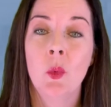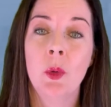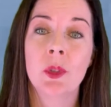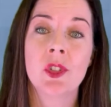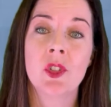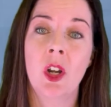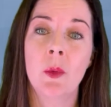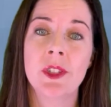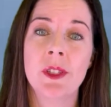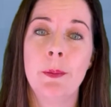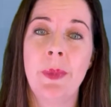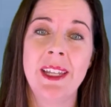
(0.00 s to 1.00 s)
will start with
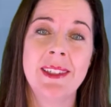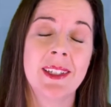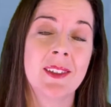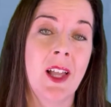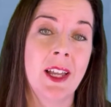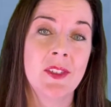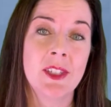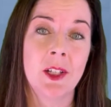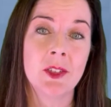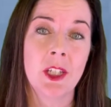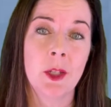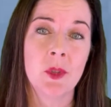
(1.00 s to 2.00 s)
some basic lifestyle
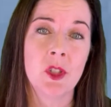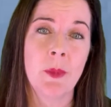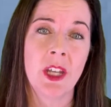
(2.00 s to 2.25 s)
tips to make